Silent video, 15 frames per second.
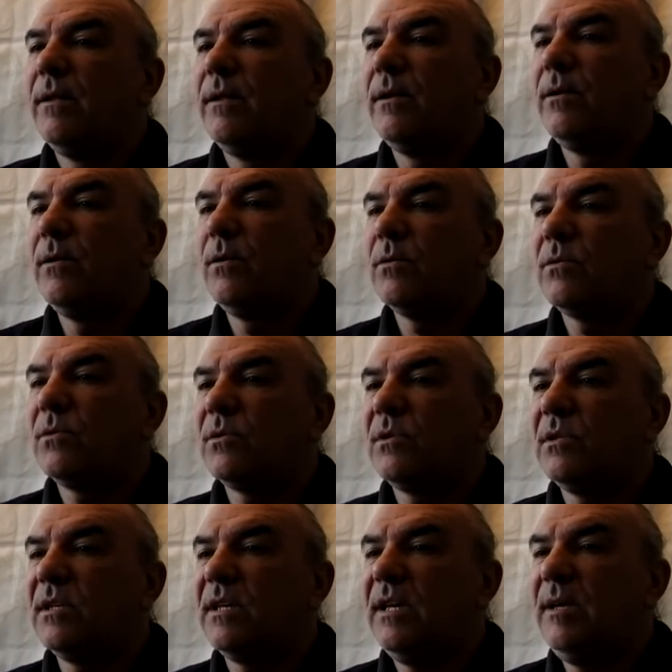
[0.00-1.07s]
The law
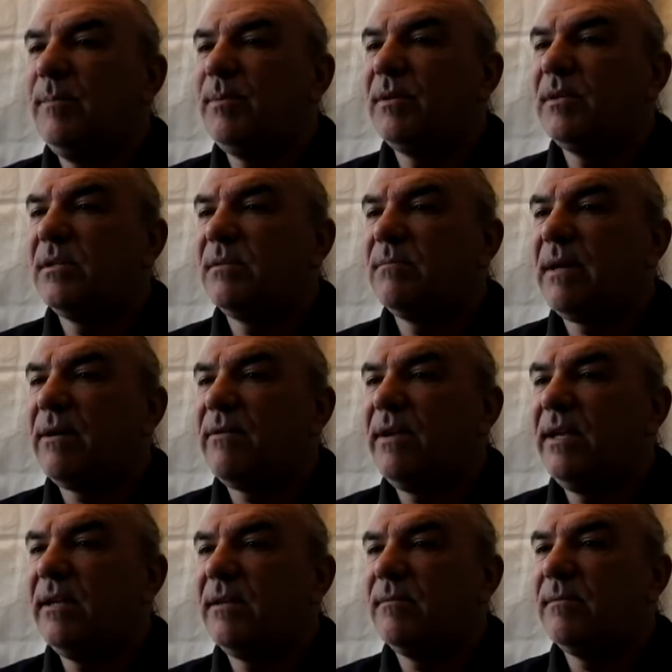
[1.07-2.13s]
doesn't keep us
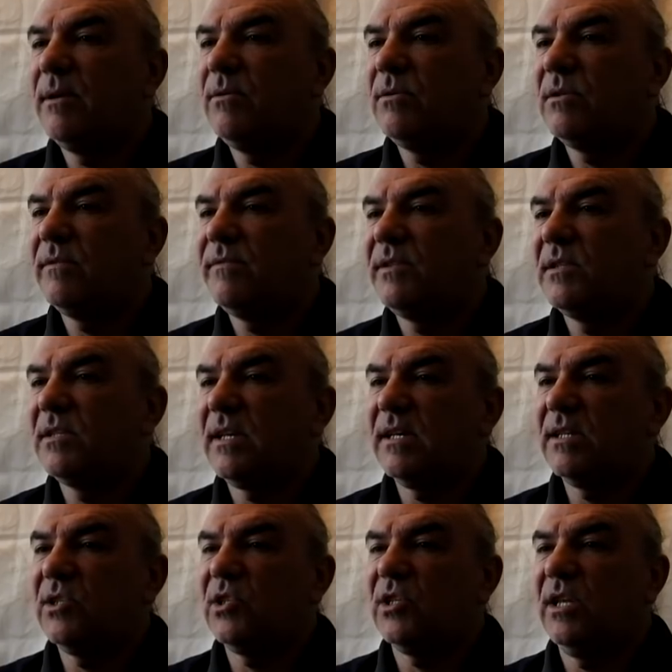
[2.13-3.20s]
married. Most of us
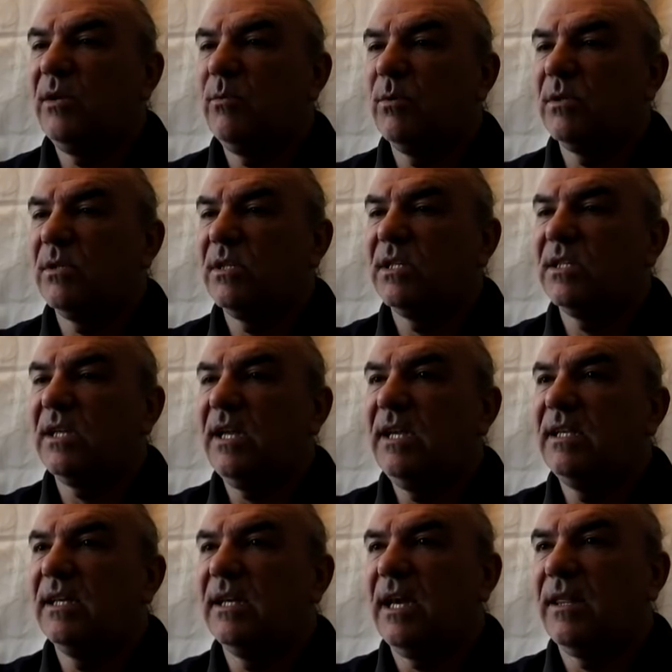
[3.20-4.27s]
actually want to
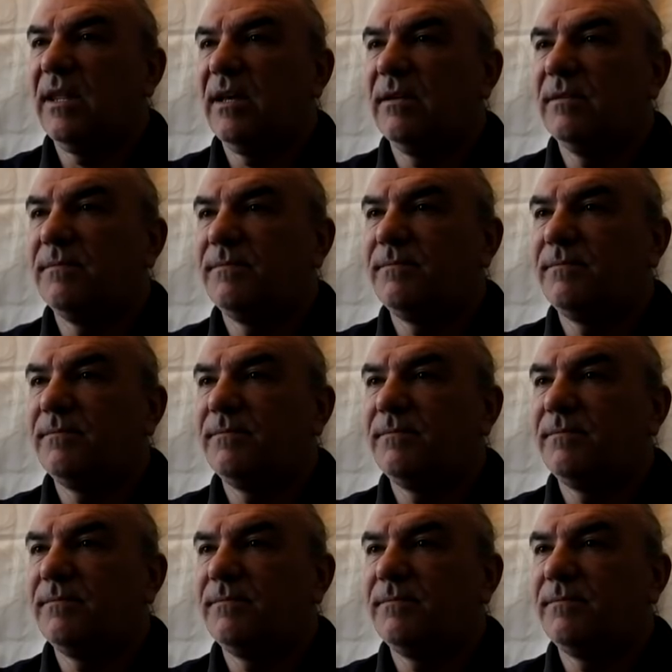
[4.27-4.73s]
stay together.